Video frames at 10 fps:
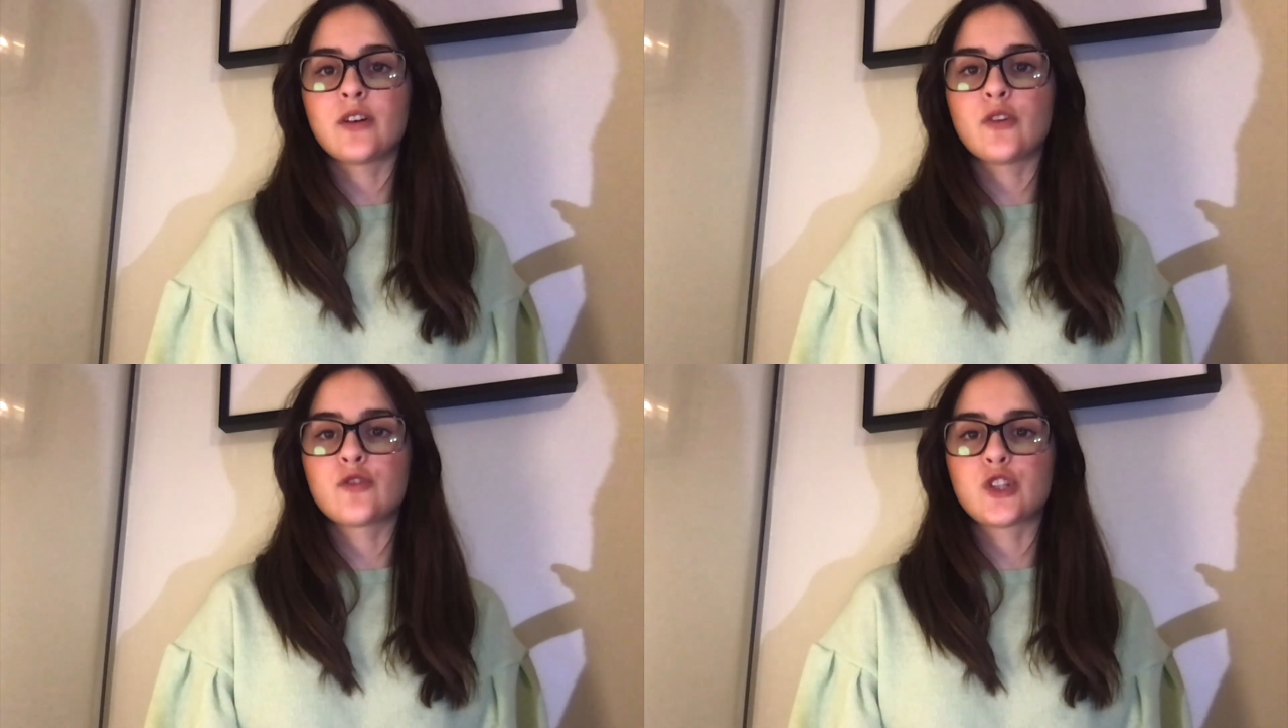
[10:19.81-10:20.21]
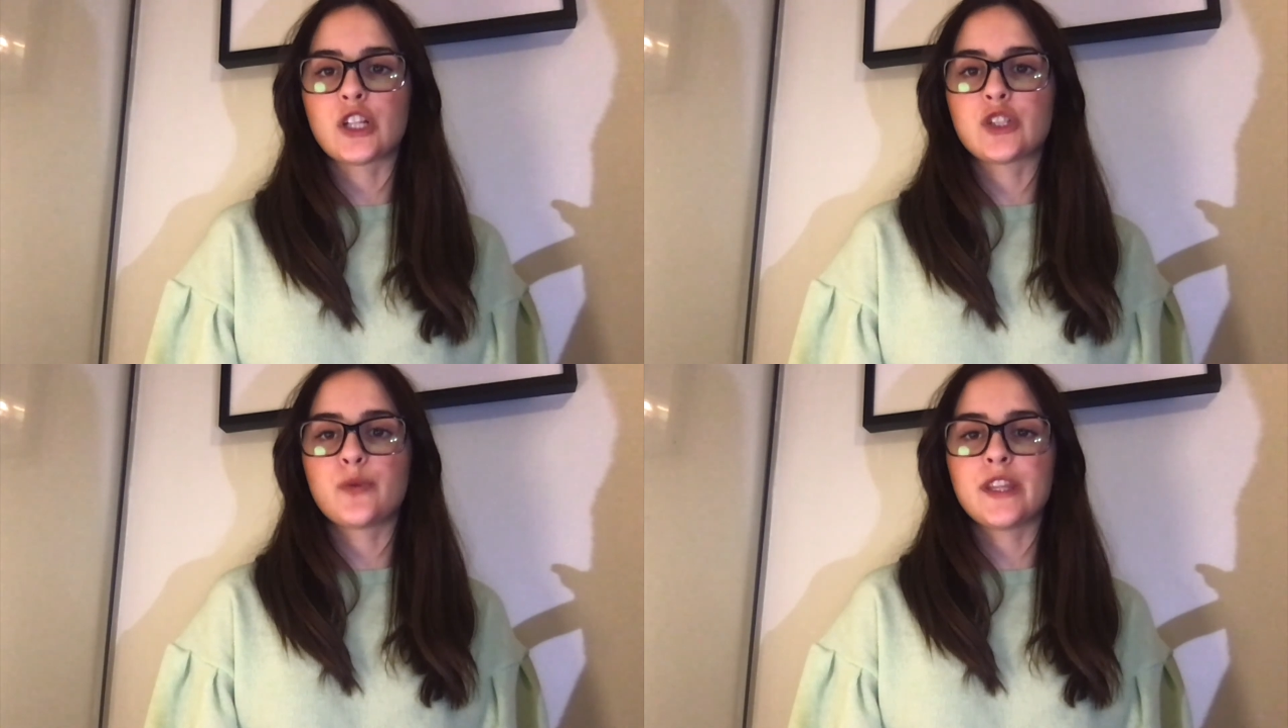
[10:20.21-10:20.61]
of
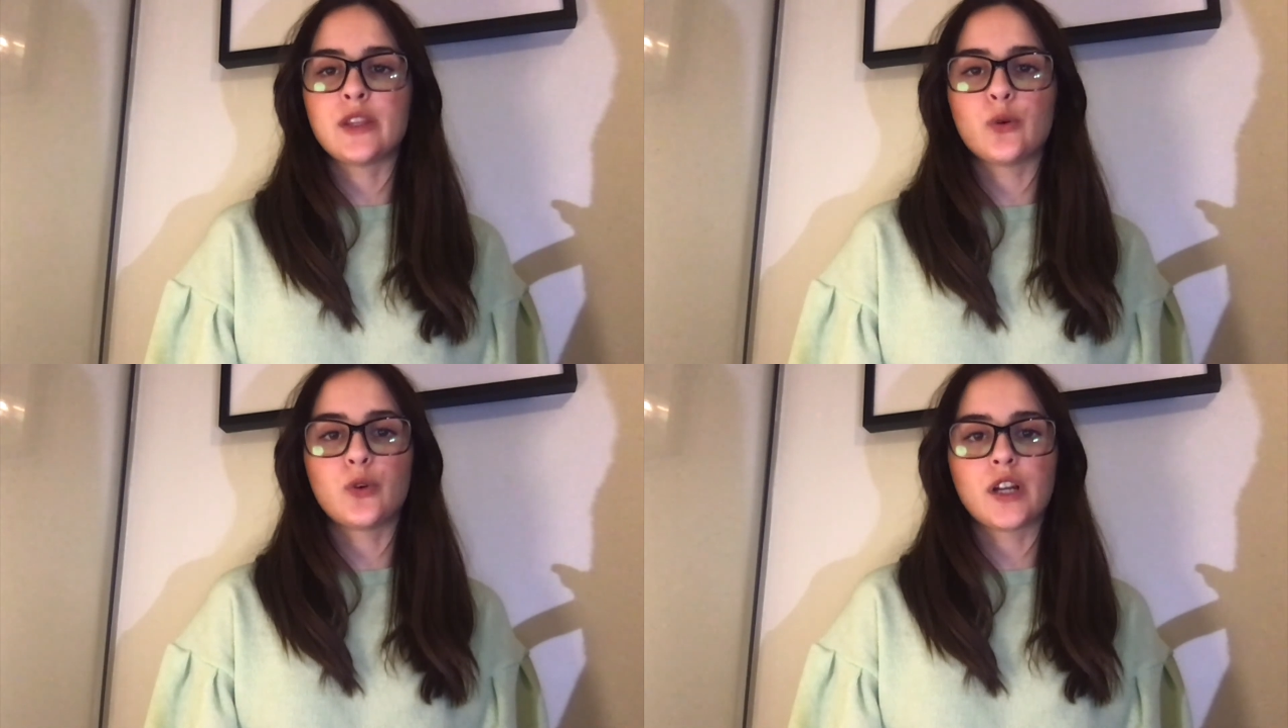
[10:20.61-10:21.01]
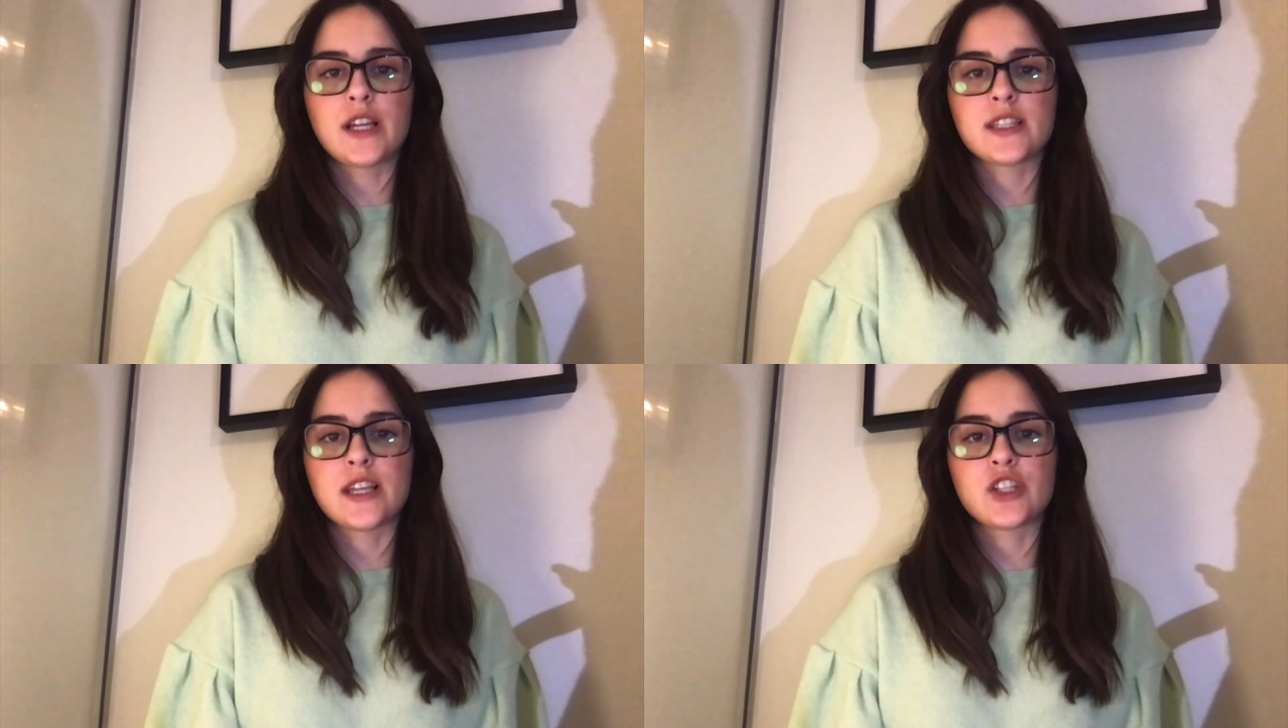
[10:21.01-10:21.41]
structure within the
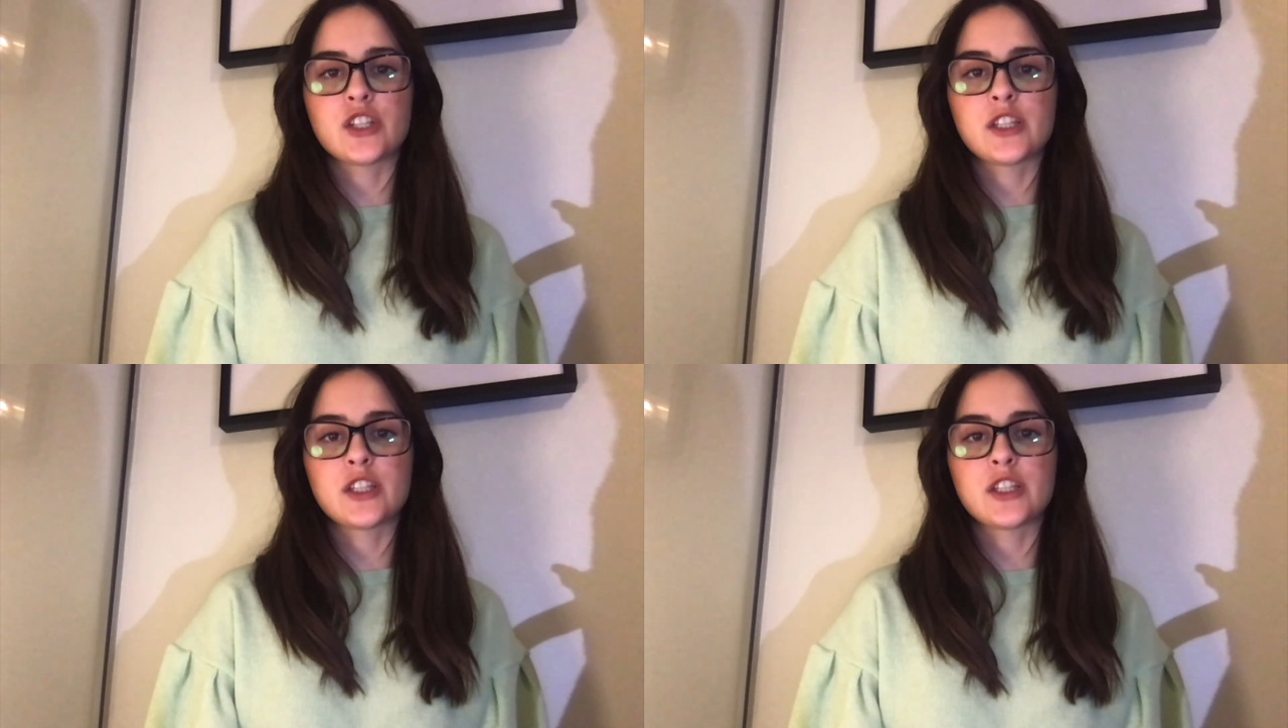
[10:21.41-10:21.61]
organisation,